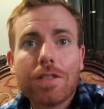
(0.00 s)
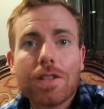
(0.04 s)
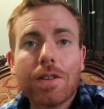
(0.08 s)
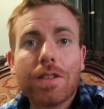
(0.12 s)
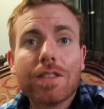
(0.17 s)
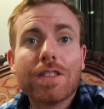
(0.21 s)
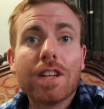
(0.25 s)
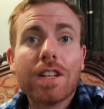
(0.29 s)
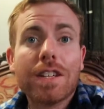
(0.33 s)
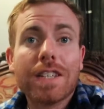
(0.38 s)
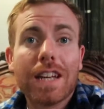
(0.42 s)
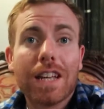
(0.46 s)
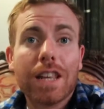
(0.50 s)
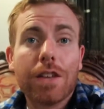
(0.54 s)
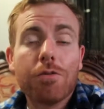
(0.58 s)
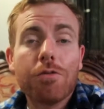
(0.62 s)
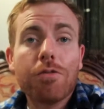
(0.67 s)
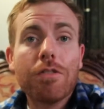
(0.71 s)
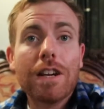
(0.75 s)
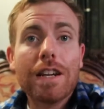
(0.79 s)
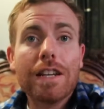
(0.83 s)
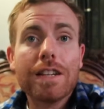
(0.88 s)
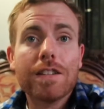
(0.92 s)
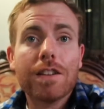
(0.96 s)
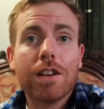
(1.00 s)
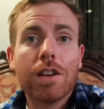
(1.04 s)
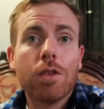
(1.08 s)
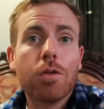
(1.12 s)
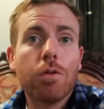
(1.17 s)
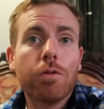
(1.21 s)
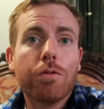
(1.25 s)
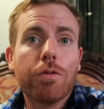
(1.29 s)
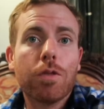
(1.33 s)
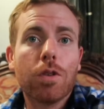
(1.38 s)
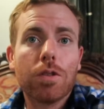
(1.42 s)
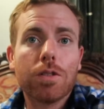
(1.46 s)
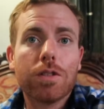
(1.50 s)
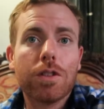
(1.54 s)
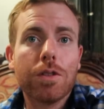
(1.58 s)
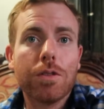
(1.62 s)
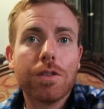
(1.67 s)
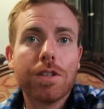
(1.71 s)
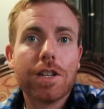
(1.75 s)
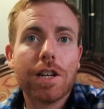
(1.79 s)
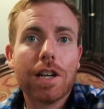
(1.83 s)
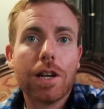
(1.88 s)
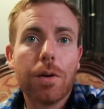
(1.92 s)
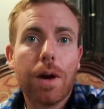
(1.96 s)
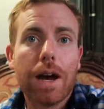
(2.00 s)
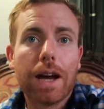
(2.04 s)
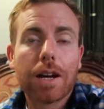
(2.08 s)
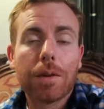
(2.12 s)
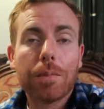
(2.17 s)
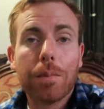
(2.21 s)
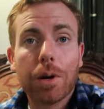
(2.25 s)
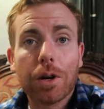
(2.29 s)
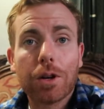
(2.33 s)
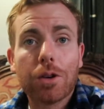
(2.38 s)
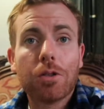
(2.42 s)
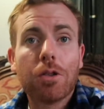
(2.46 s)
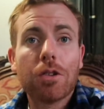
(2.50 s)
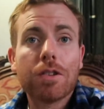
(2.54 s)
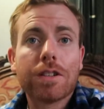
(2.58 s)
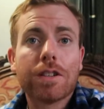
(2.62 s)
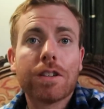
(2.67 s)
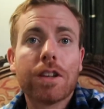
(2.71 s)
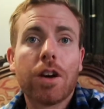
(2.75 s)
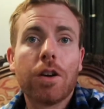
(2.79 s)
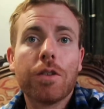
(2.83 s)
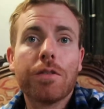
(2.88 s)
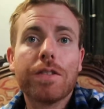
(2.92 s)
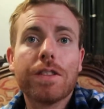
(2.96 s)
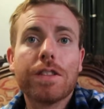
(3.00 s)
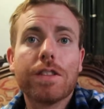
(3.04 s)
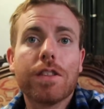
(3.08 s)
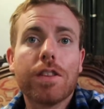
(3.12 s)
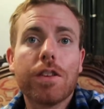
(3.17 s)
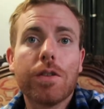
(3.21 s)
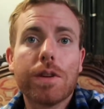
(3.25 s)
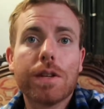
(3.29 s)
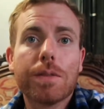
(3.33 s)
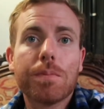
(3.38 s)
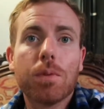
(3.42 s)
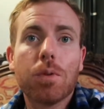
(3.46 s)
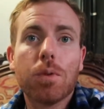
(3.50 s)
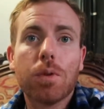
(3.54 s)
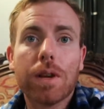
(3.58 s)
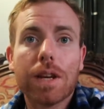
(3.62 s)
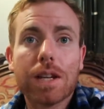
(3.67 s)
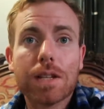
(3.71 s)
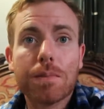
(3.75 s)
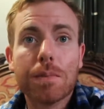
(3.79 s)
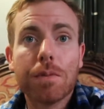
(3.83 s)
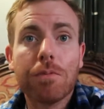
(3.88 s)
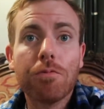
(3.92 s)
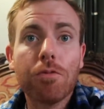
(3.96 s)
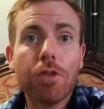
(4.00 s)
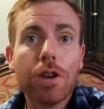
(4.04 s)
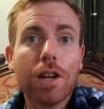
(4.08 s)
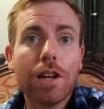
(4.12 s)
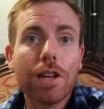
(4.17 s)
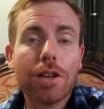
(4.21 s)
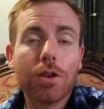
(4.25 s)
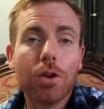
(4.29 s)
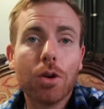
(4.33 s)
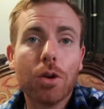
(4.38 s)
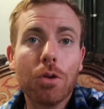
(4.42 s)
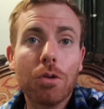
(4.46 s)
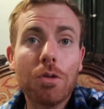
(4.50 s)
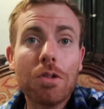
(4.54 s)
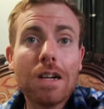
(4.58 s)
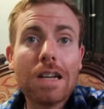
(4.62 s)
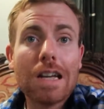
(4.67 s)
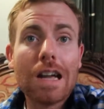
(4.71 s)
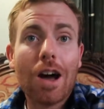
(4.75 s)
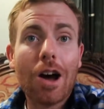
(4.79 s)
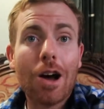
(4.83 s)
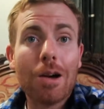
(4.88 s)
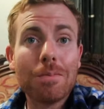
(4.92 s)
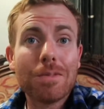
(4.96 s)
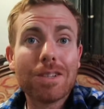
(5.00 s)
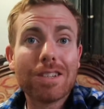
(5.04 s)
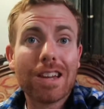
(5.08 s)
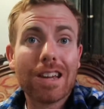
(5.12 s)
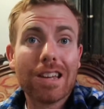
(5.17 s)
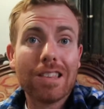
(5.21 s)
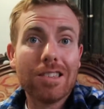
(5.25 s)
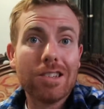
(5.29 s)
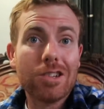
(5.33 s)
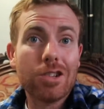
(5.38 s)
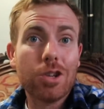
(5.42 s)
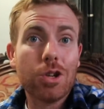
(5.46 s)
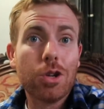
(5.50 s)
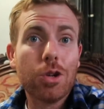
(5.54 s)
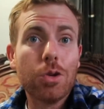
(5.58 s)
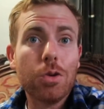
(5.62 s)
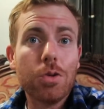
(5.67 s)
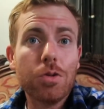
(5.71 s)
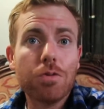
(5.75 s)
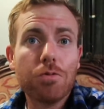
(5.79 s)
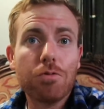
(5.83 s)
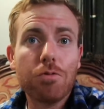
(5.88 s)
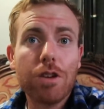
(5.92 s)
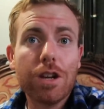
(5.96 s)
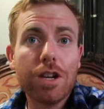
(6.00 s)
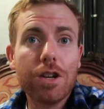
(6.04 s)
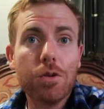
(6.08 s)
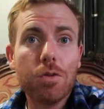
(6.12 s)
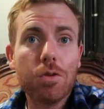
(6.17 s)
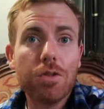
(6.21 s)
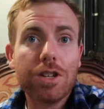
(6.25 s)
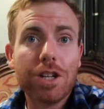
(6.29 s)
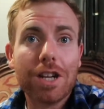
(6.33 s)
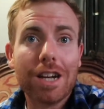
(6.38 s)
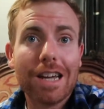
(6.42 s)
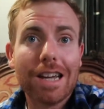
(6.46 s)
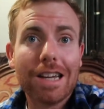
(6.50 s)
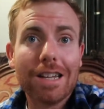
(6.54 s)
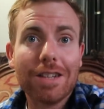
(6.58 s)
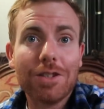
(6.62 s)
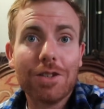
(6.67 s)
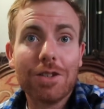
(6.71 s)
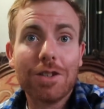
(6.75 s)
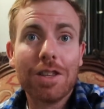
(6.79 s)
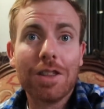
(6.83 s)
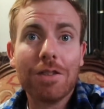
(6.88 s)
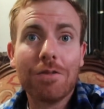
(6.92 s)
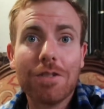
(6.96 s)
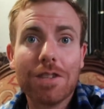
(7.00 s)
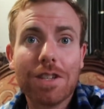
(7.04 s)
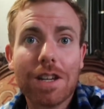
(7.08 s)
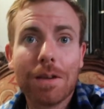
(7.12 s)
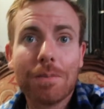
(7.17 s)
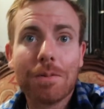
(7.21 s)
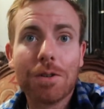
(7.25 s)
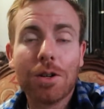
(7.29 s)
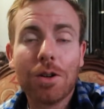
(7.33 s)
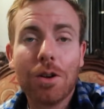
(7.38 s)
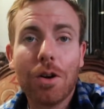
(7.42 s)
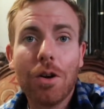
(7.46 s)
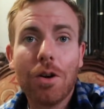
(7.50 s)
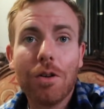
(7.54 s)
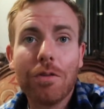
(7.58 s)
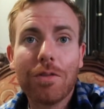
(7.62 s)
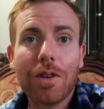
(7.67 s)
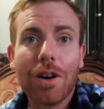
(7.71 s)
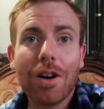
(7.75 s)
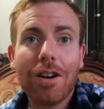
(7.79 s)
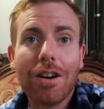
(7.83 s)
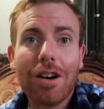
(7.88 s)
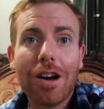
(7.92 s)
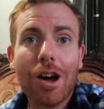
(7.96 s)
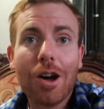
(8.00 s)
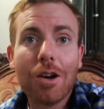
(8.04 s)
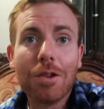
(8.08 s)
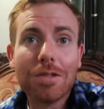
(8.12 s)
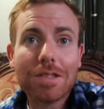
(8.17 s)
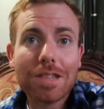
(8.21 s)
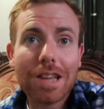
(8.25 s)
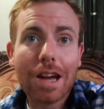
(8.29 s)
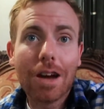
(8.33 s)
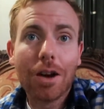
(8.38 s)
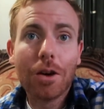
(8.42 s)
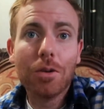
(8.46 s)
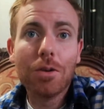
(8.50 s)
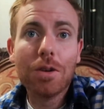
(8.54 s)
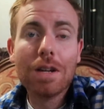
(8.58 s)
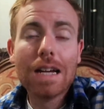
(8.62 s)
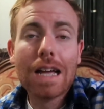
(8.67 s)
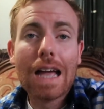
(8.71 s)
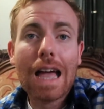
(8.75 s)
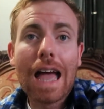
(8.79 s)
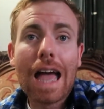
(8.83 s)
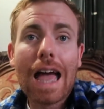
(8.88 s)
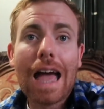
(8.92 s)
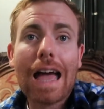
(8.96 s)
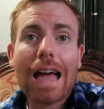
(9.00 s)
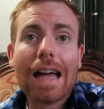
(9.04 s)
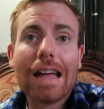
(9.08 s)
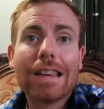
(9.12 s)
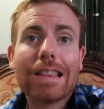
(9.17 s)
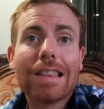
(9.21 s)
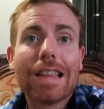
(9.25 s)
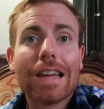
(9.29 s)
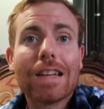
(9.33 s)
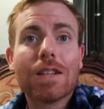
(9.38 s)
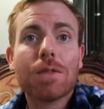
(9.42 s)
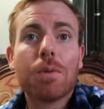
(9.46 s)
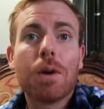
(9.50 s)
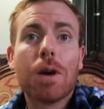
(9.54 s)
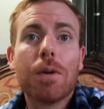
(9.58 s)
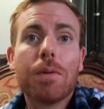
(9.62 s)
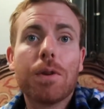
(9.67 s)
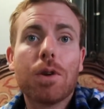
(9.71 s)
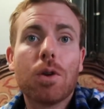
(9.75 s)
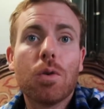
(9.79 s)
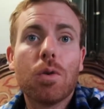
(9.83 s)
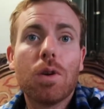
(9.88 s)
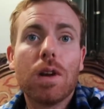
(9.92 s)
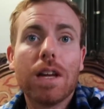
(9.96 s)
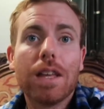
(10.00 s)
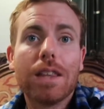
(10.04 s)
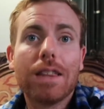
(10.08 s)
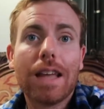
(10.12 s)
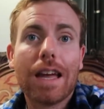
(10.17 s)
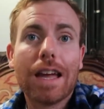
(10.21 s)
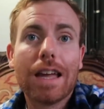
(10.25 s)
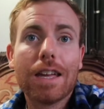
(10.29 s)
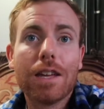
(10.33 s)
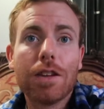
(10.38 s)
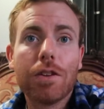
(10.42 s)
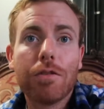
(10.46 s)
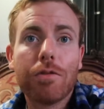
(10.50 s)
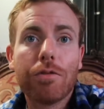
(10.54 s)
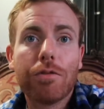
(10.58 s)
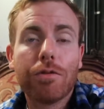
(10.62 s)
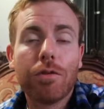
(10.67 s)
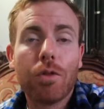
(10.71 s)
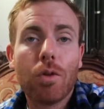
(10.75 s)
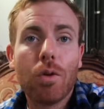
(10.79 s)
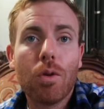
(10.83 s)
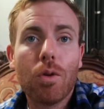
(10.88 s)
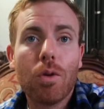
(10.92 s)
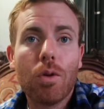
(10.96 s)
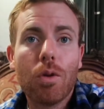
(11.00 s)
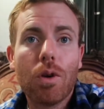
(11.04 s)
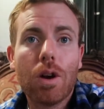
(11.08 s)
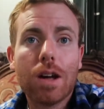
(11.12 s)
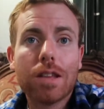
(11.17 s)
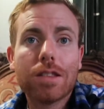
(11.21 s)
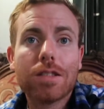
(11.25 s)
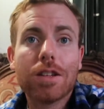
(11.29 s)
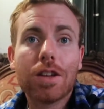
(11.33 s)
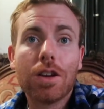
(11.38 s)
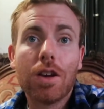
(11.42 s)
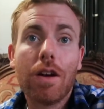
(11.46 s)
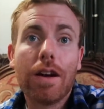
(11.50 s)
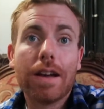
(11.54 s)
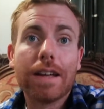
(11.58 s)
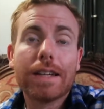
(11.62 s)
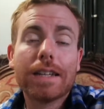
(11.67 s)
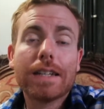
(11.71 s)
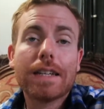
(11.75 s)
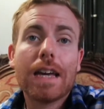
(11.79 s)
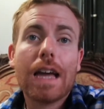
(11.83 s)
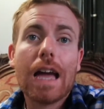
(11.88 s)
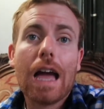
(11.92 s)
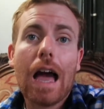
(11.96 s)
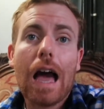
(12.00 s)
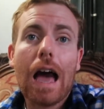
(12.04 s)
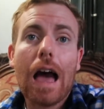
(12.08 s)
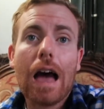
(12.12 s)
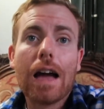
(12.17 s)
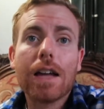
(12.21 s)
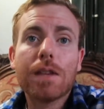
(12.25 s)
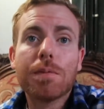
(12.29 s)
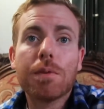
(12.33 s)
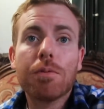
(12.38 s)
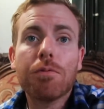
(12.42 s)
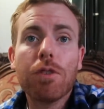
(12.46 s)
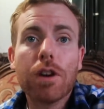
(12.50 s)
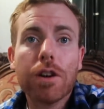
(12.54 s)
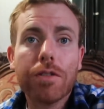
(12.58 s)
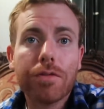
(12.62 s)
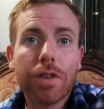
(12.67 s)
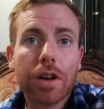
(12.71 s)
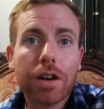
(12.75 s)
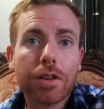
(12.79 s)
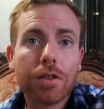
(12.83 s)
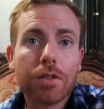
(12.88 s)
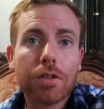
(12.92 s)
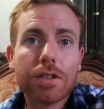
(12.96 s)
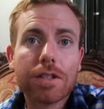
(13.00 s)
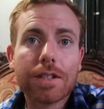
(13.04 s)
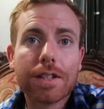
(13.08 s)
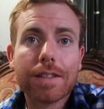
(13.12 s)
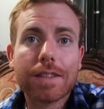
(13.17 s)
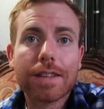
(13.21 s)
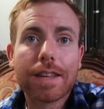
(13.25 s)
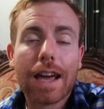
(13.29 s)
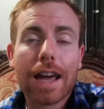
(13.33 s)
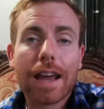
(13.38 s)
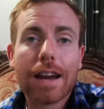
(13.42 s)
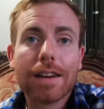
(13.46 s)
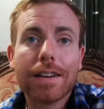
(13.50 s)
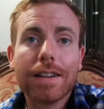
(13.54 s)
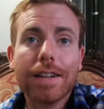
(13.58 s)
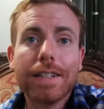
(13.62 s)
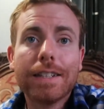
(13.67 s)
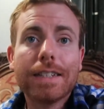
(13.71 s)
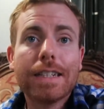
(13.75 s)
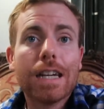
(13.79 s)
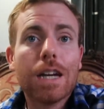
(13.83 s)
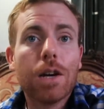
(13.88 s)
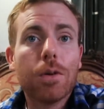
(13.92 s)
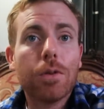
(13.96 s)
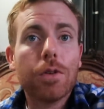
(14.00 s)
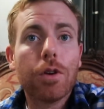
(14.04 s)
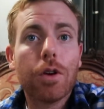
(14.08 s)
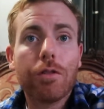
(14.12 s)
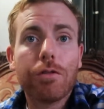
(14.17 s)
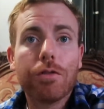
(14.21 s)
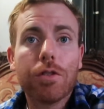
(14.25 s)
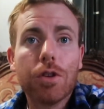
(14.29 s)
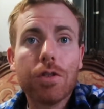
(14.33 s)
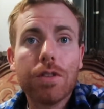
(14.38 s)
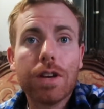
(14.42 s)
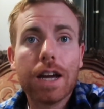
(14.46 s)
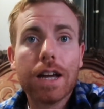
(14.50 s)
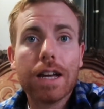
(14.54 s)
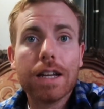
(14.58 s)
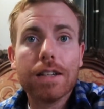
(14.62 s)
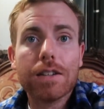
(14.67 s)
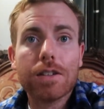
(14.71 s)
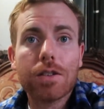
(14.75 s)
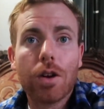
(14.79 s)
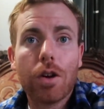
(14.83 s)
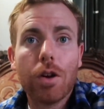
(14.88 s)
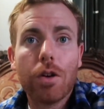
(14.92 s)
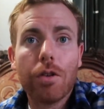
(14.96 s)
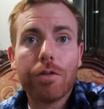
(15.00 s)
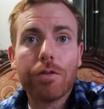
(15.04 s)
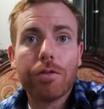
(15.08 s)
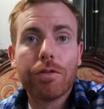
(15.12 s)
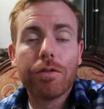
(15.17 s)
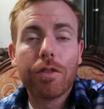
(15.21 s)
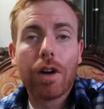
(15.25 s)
So it turns out there really isn't an awful lot to do in Chilliwack, but crossing over into the US border has been really cool. I'm sat in this huge regal chair just in the reception of our hotel, and that is where we call it a day for tonight. It's been really fun crossing into Canada. We've got a few days of